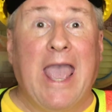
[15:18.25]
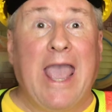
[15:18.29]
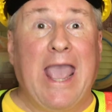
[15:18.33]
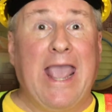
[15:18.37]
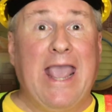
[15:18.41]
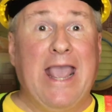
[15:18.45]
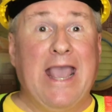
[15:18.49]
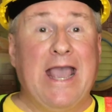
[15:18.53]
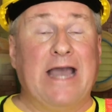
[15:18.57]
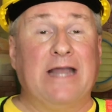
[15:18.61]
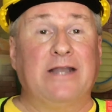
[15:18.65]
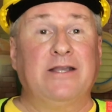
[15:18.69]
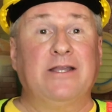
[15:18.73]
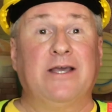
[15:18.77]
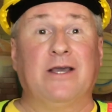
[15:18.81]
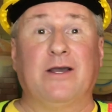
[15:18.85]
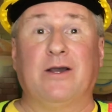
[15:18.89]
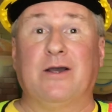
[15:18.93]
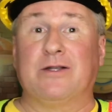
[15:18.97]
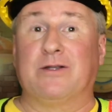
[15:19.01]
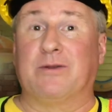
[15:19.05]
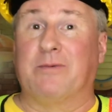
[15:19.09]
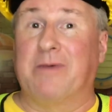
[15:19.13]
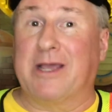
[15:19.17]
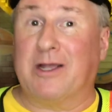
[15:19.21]
And
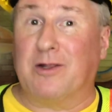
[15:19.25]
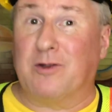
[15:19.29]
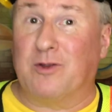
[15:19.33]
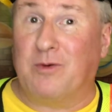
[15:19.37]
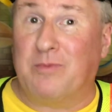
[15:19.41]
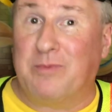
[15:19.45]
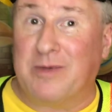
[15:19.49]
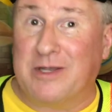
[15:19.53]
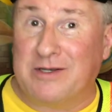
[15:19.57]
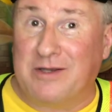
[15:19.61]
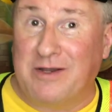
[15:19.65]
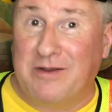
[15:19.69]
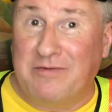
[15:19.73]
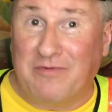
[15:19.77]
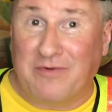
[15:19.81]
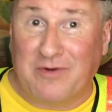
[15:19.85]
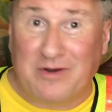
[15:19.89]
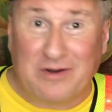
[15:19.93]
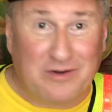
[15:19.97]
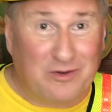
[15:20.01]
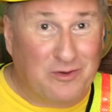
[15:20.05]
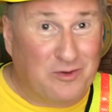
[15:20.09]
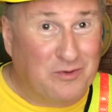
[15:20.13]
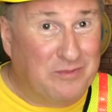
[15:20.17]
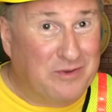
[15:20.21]
to make it a little bit
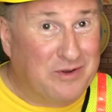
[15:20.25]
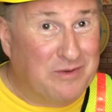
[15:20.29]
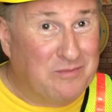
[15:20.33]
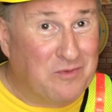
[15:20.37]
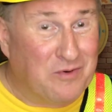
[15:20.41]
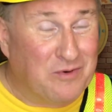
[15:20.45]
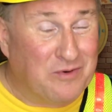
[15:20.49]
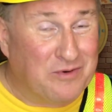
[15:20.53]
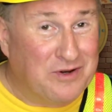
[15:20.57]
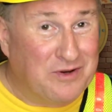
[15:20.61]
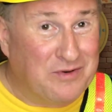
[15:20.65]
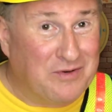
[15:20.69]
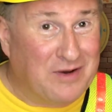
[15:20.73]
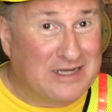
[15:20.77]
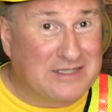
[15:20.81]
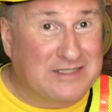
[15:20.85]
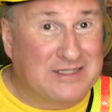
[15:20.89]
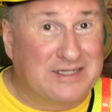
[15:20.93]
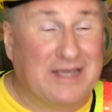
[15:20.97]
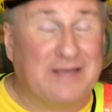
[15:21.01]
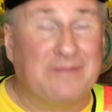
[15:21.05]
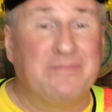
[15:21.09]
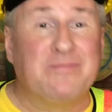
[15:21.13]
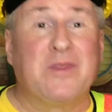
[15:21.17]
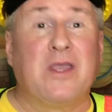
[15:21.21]
different, a little bit more
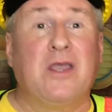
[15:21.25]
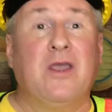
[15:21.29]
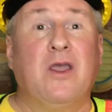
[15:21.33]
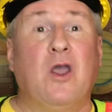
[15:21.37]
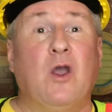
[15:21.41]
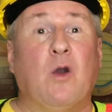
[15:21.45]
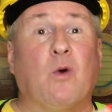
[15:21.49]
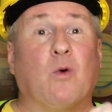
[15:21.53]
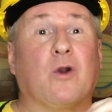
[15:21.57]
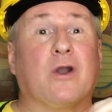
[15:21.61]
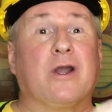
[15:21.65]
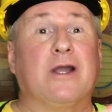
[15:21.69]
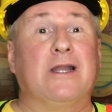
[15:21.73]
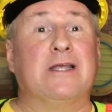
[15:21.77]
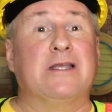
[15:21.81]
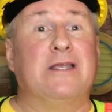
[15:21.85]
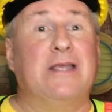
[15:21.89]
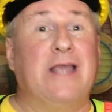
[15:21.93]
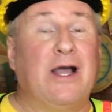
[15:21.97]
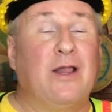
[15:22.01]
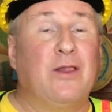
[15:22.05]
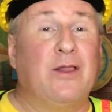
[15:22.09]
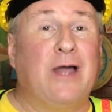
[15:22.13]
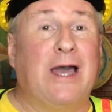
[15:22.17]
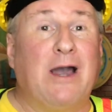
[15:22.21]
interesting, we're going to
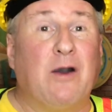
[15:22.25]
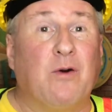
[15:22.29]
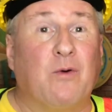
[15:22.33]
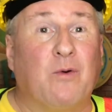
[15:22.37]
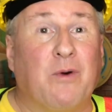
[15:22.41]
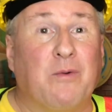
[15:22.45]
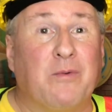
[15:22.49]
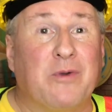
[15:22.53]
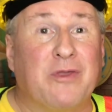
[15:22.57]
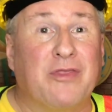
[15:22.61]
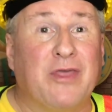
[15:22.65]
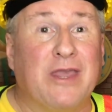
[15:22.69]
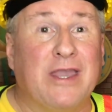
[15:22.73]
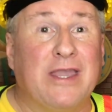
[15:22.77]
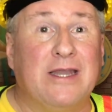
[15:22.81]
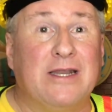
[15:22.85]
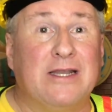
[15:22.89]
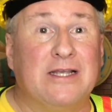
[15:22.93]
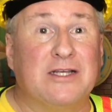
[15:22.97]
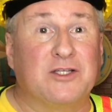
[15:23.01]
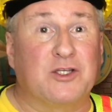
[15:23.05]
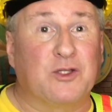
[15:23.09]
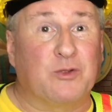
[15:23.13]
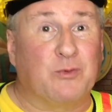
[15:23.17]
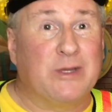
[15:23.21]
yell out what we think it
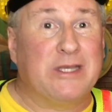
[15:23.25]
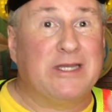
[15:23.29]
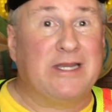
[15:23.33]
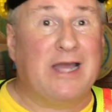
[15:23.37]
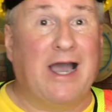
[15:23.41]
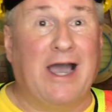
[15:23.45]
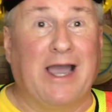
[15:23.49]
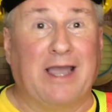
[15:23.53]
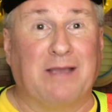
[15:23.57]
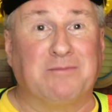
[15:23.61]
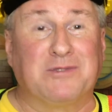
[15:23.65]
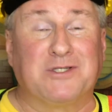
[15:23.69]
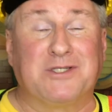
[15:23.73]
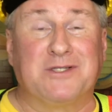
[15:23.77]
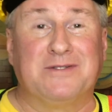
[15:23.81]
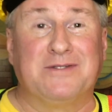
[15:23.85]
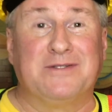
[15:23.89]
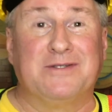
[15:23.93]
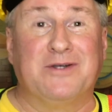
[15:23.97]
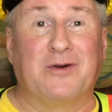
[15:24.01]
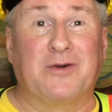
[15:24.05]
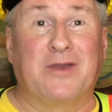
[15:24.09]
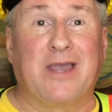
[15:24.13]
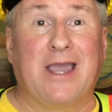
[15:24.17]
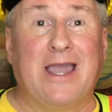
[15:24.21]
is three times,
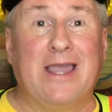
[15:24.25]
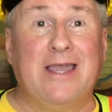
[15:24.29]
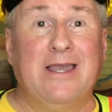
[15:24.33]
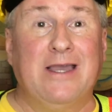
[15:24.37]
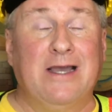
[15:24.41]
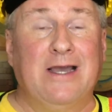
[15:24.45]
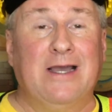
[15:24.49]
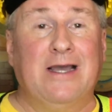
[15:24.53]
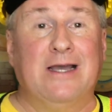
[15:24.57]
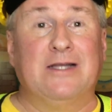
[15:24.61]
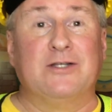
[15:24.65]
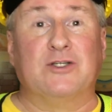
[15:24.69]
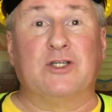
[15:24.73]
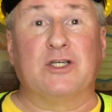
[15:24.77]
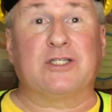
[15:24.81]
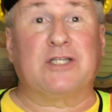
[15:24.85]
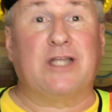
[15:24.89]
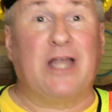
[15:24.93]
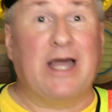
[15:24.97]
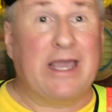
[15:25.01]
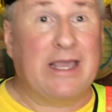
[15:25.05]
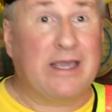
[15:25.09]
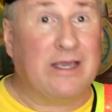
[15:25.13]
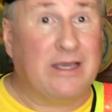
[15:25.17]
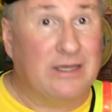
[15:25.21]
okay? Just
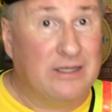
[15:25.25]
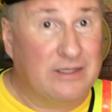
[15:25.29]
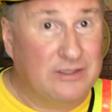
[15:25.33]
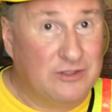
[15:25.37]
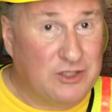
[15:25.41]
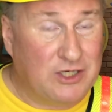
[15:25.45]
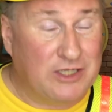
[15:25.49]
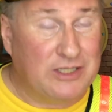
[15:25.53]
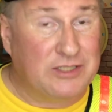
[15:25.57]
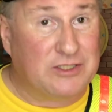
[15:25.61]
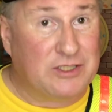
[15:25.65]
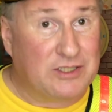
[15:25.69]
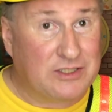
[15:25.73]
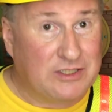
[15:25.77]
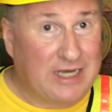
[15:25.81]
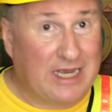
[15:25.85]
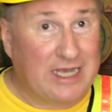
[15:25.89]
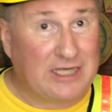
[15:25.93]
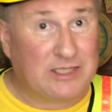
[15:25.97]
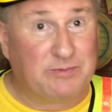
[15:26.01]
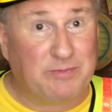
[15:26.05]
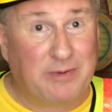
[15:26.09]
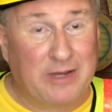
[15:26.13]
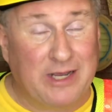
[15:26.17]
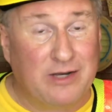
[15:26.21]
like Jesus
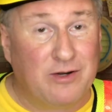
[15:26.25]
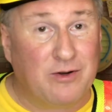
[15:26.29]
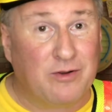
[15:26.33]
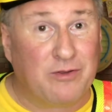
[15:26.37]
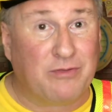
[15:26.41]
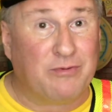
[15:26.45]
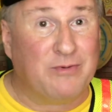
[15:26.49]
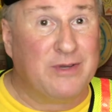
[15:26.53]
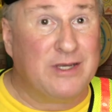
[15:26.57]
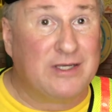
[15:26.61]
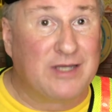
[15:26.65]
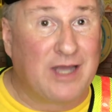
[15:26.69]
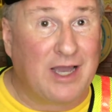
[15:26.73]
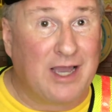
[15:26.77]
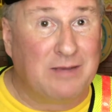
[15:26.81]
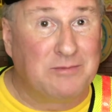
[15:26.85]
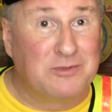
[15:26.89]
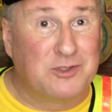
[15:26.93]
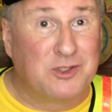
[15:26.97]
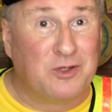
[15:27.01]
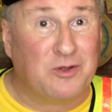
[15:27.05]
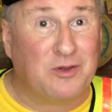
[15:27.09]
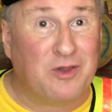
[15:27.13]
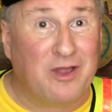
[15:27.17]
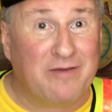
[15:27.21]
asked Peter three
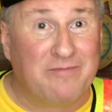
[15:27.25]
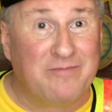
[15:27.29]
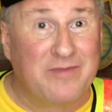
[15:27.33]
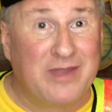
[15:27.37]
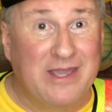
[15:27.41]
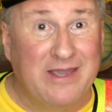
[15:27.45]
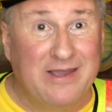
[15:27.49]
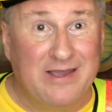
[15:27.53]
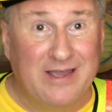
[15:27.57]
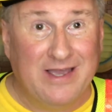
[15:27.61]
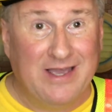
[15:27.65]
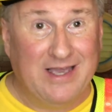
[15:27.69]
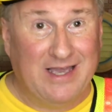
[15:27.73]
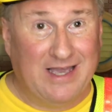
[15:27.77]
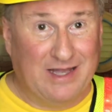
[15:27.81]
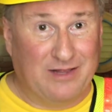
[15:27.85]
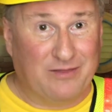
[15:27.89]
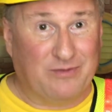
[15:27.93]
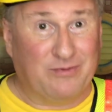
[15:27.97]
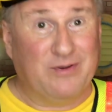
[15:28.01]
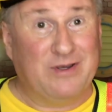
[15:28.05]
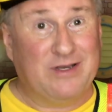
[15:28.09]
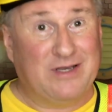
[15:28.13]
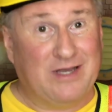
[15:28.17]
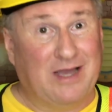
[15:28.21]
times, Do you love me? And
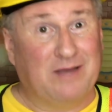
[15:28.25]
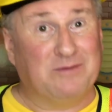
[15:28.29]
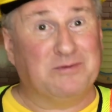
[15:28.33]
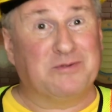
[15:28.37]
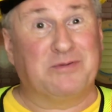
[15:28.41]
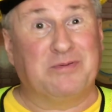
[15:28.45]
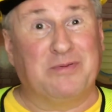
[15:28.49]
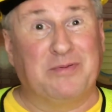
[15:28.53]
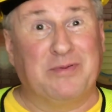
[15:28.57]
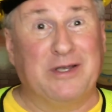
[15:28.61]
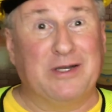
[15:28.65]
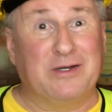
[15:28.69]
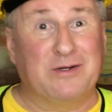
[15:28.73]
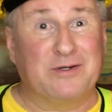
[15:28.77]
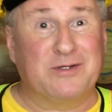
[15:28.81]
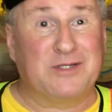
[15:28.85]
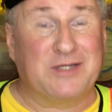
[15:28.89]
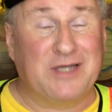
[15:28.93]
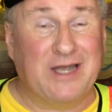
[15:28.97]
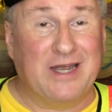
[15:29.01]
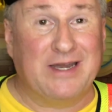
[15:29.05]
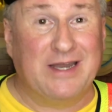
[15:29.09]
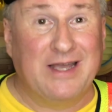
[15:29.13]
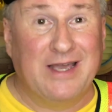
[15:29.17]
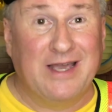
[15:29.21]
three times Peter
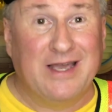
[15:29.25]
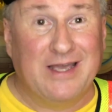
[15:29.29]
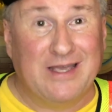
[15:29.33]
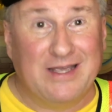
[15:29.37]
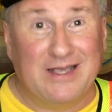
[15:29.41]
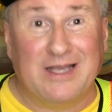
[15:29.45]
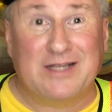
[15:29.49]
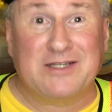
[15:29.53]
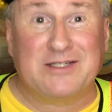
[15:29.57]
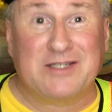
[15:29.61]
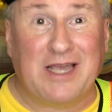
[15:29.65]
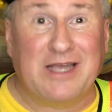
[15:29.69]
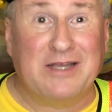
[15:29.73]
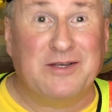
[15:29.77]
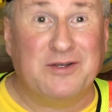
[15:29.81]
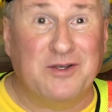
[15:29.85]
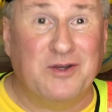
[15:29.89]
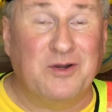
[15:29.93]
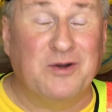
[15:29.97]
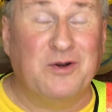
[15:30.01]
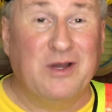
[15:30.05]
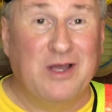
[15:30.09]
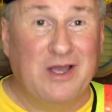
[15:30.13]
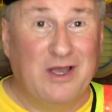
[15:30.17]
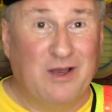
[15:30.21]
said, Yes, I
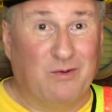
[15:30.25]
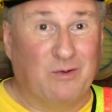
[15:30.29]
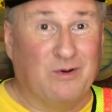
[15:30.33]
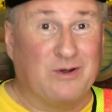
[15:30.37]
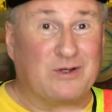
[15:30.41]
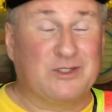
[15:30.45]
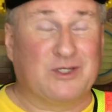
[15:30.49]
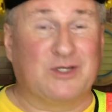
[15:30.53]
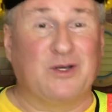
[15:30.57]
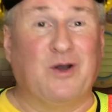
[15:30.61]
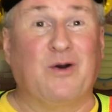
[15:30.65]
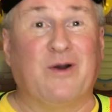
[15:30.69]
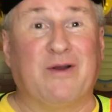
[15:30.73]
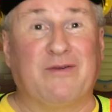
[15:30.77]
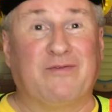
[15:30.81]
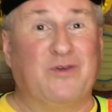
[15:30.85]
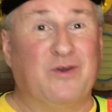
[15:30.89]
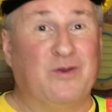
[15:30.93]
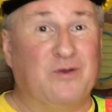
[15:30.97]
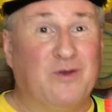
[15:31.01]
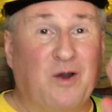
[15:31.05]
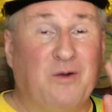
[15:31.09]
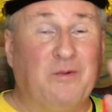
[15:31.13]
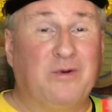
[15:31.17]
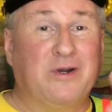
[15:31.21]
do. Well, so if
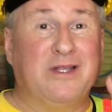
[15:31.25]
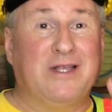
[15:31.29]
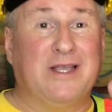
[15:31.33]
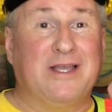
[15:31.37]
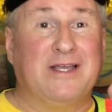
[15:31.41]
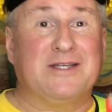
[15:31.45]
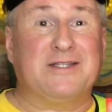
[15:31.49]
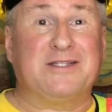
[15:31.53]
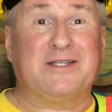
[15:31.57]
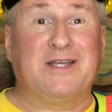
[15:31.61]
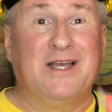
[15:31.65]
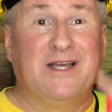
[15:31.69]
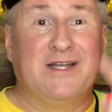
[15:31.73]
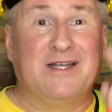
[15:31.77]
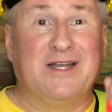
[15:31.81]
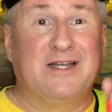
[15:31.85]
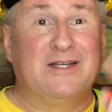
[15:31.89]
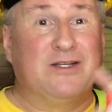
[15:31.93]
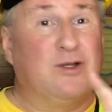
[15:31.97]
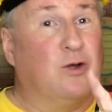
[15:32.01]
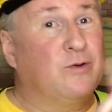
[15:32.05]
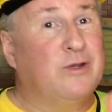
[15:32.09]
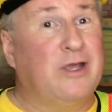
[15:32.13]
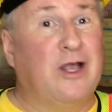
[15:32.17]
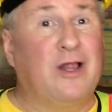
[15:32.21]
you know what it is,
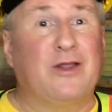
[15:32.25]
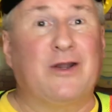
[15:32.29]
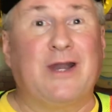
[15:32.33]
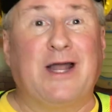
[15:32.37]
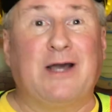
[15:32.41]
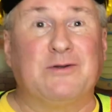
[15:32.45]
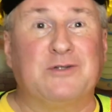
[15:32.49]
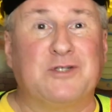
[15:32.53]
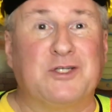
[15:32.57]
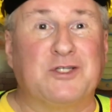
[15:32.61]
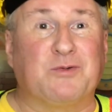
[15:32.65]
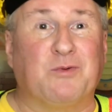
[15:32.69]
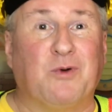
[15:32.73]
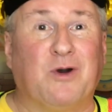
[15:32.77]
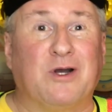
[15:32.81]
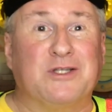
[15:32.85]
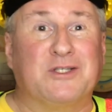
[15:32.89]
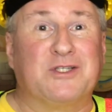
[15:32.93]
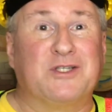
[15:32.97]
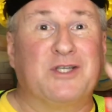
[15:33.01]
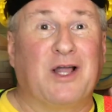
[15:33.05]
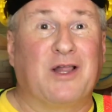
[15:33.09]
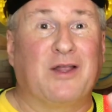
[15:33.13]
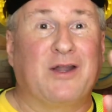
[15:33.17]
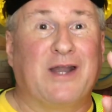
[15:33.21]
don't yell it out just
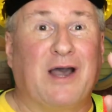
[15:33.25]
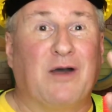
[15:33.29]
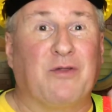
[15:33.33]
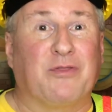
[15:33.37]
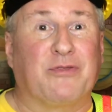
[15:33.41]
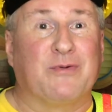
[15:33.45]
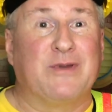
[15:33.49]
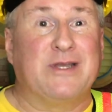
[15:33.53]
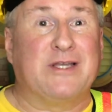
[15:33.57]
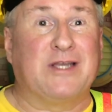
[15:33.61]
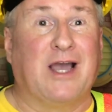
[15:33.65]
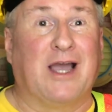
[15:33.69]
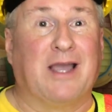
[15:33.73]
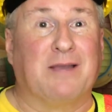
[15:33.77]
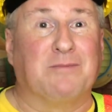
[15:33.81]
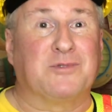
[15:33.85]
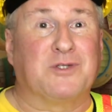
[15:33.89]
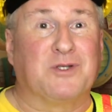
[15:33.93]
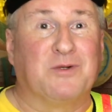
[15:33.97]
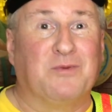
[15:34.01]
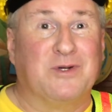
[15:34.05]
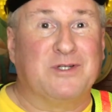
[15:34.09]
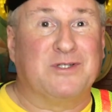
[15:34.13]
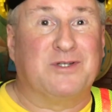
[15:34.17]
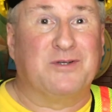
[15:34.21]
once, yell it out three
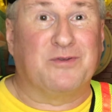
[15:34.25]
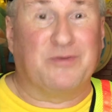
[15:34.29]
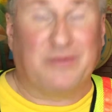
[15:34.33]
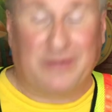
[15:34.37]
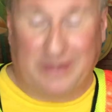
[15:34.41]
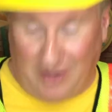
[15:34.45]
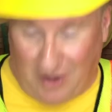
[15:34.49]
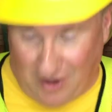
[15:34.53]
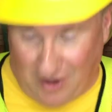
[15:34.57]
times. One, two, three.